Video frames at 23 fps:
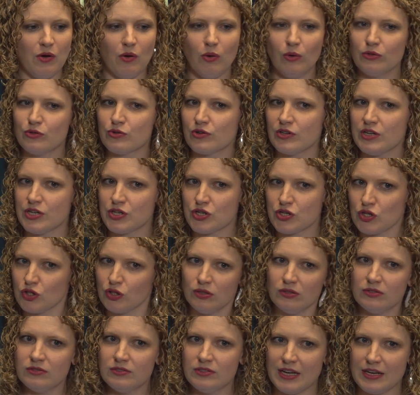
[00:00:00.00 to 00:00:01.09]
old
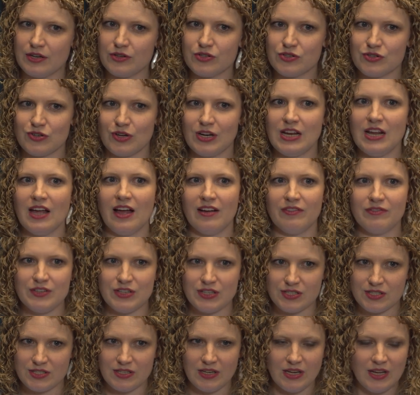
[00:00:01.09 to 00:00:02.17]
traditional dentistry of
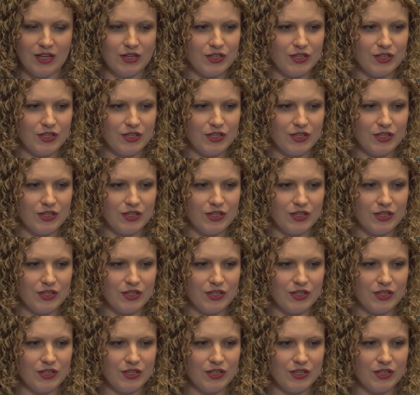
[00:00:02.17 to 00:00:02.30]
just